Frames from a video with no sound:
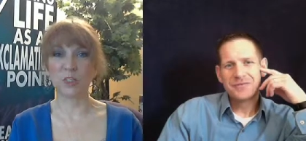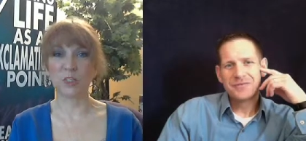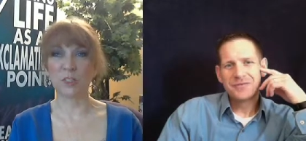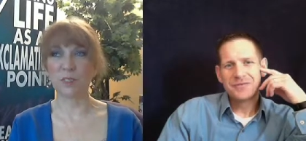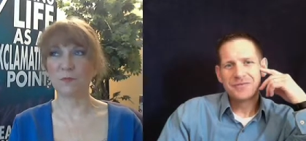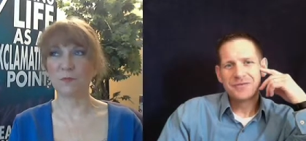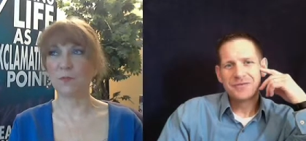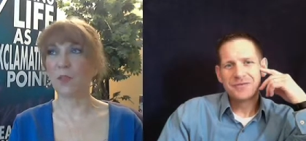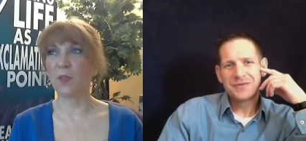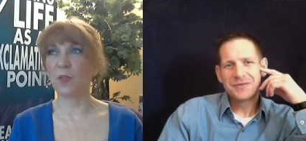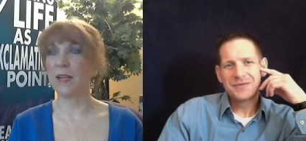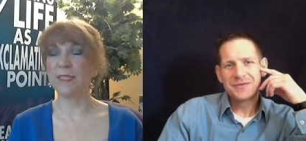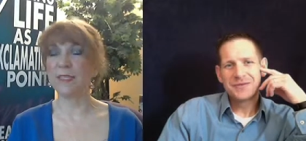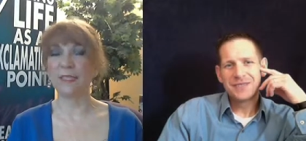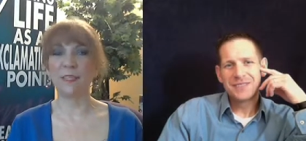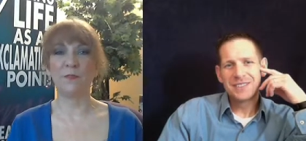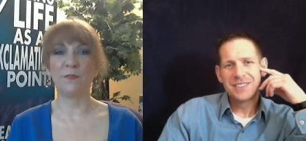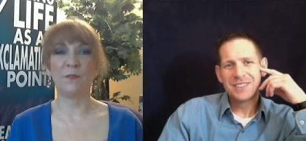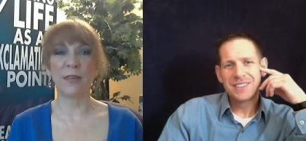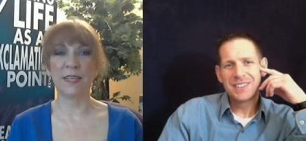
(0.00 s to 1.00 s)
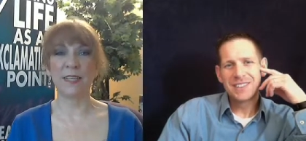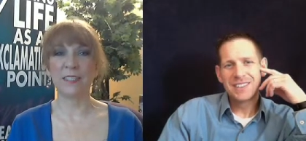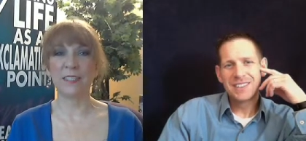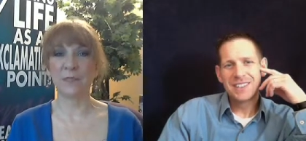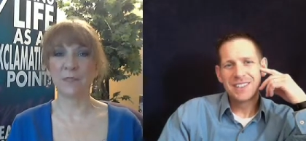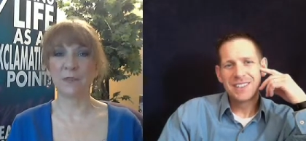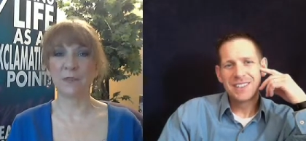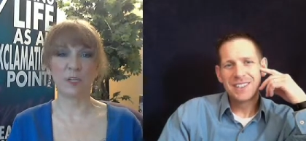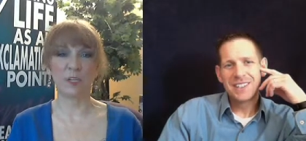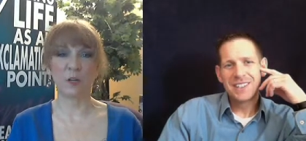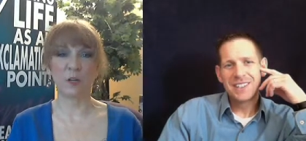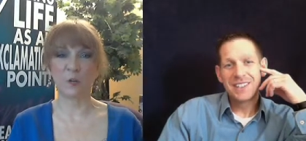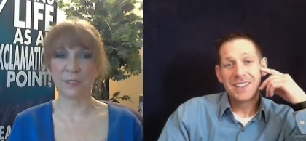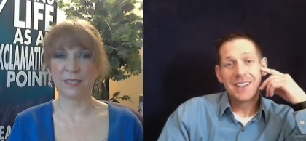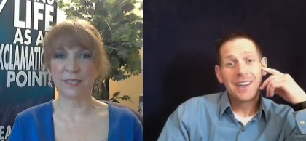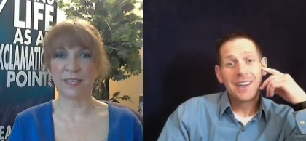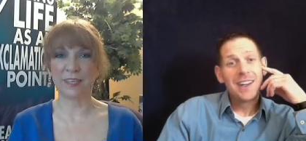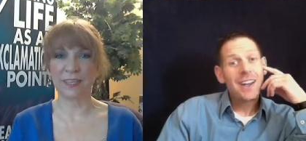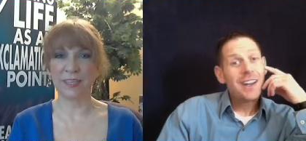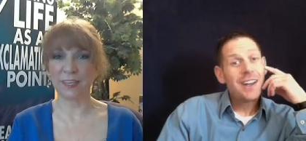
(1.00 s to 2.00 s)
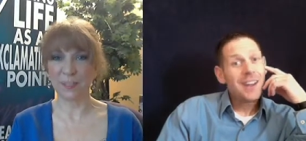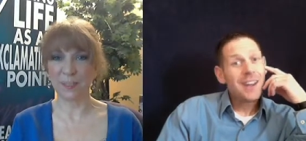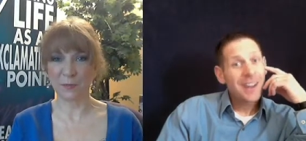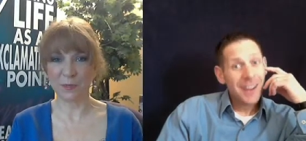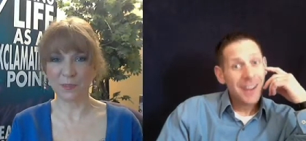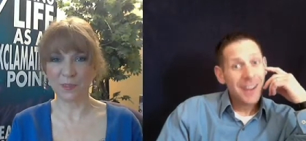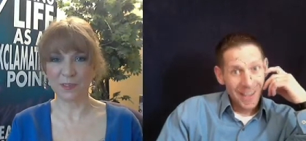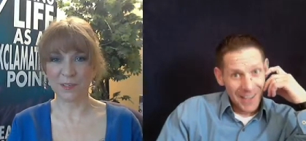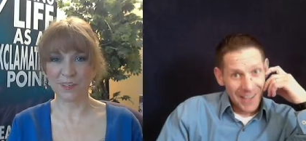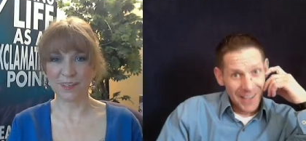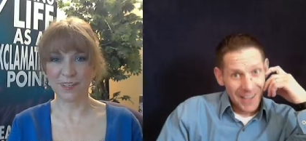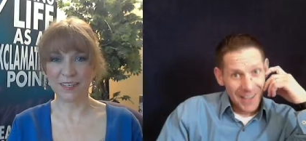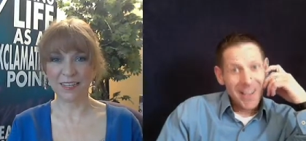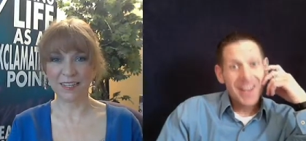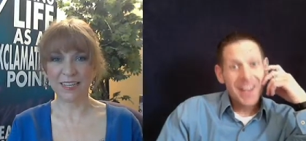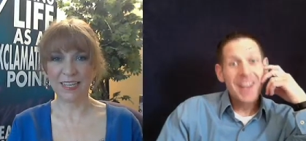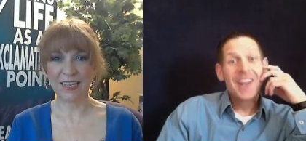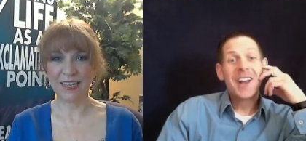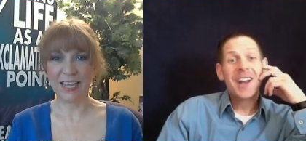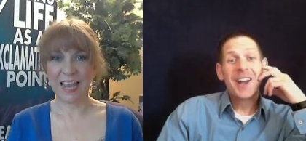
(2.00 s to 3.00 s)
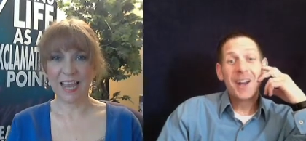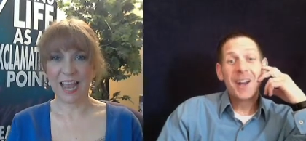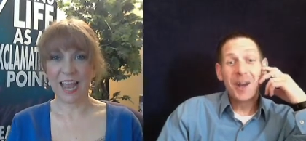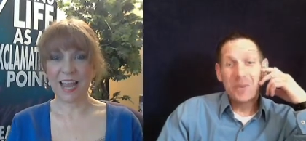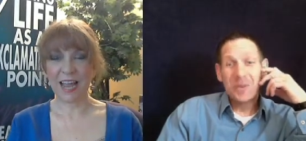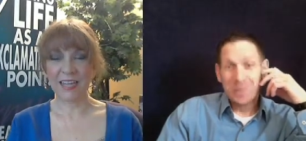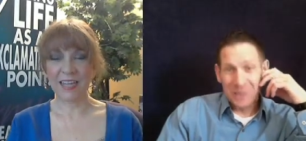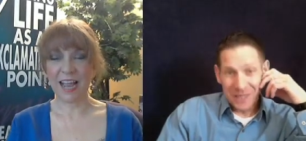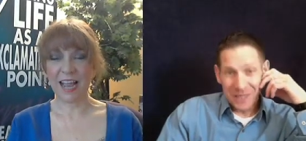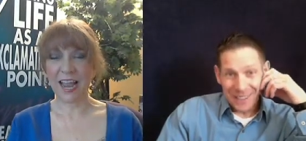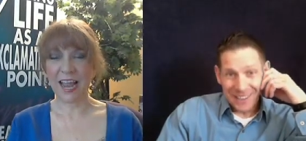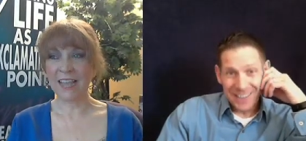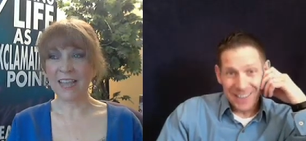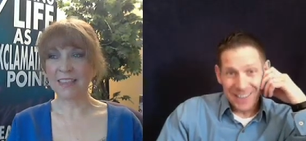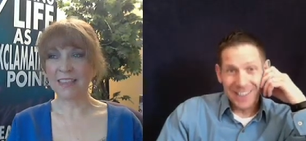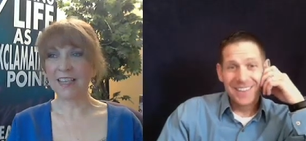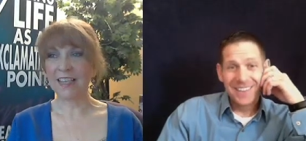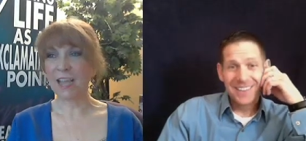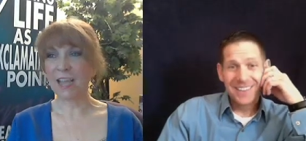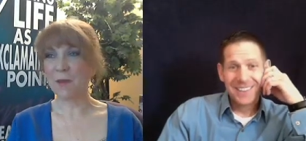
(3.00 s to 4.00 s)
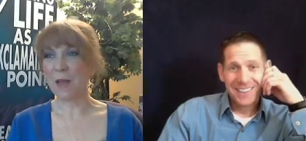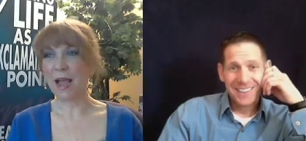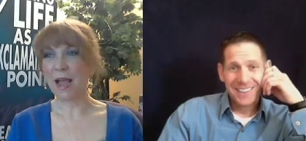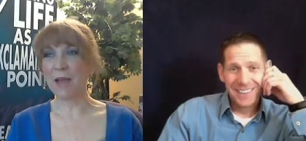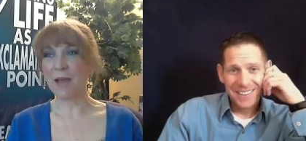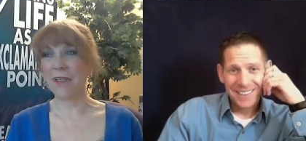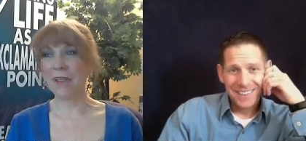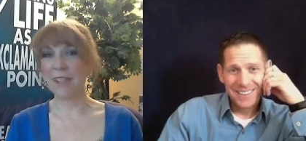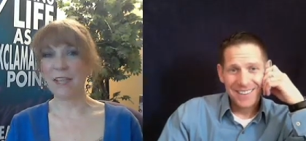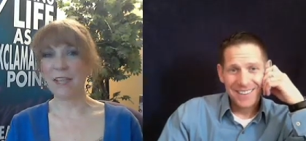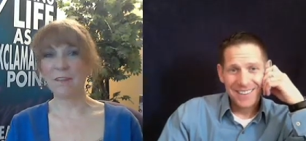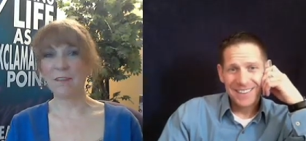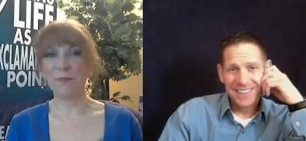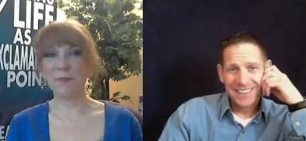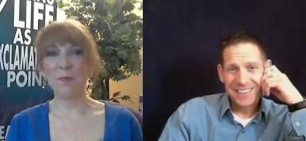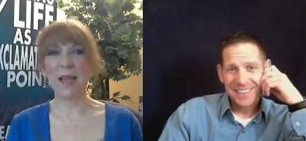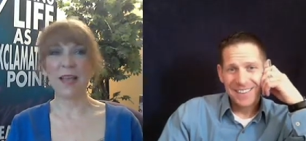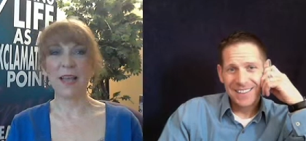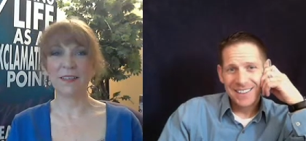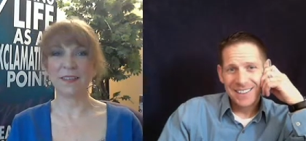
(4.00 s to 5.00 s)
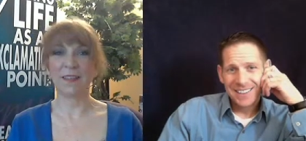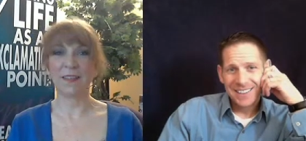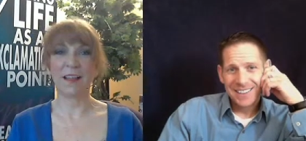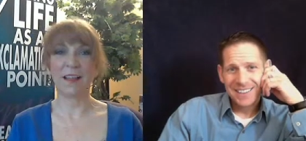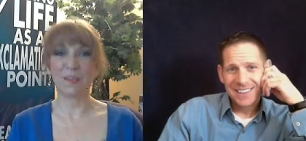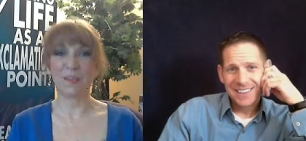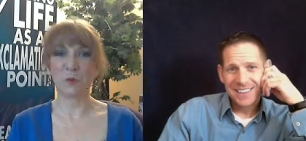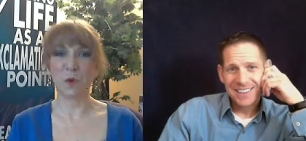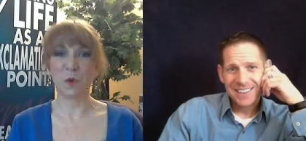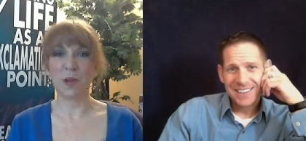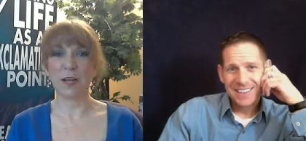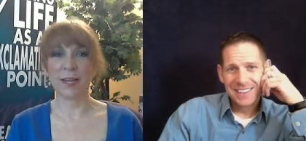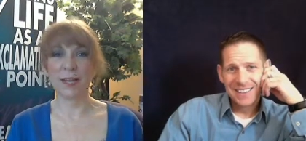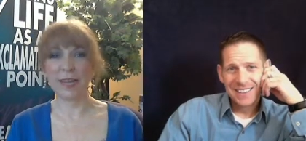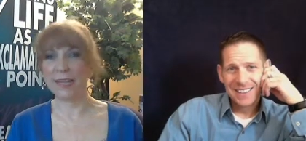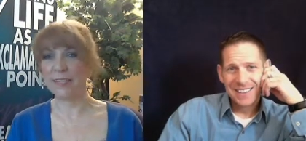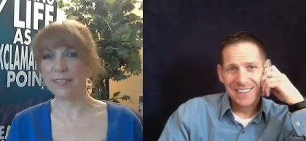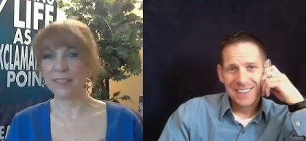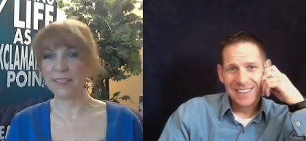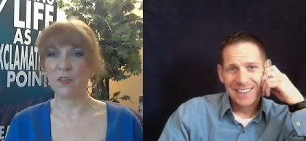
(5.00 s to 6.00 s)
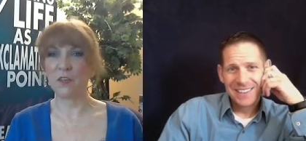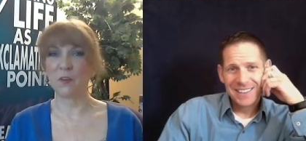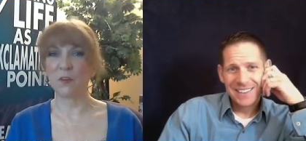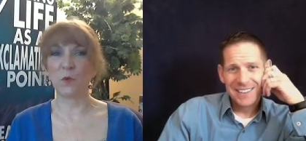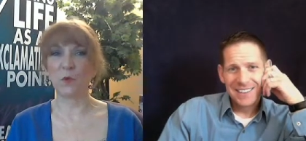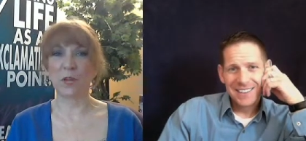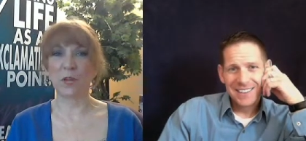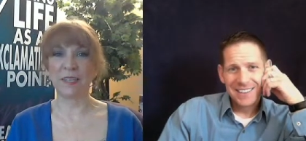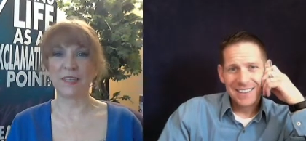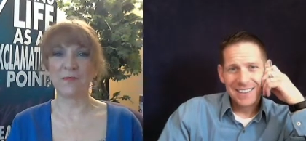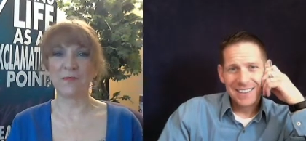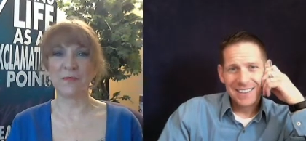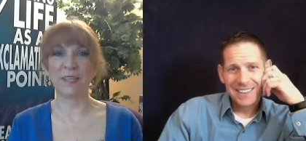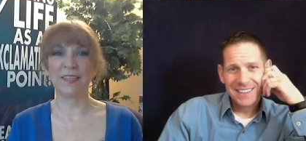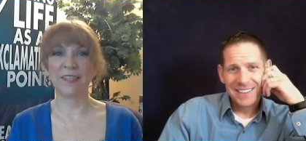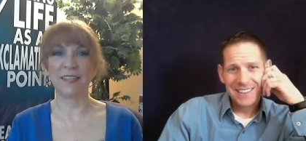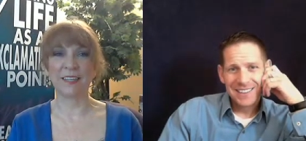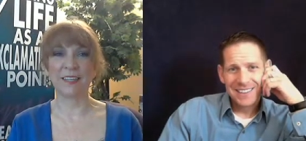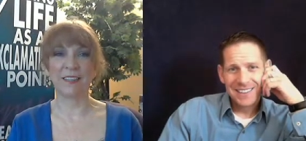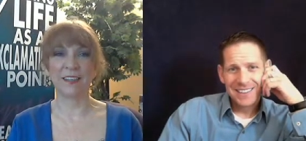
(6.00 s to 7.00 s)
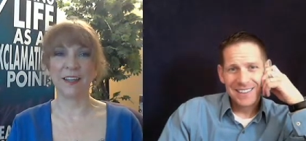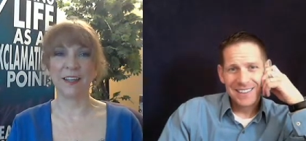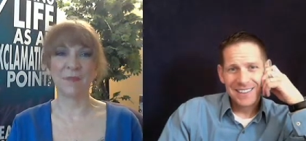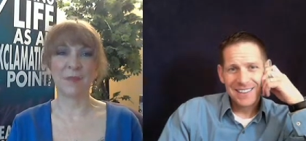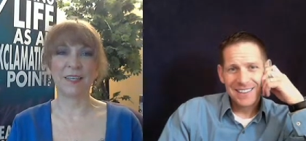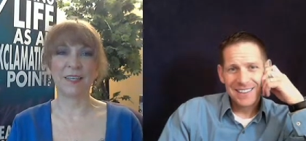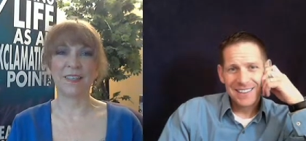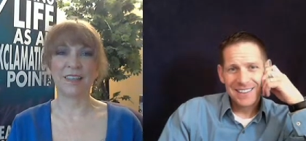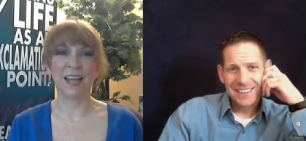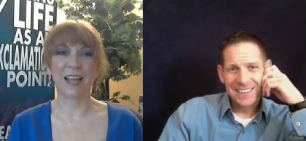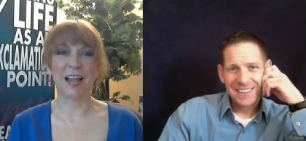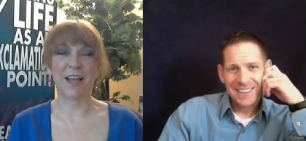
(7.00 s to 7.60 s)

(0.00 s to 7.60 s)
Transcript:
Speaker 1: just flies in the face of every goal setting expert. I, I, think I, I, must have some past lives where I got executed when I didn't meet a deadline because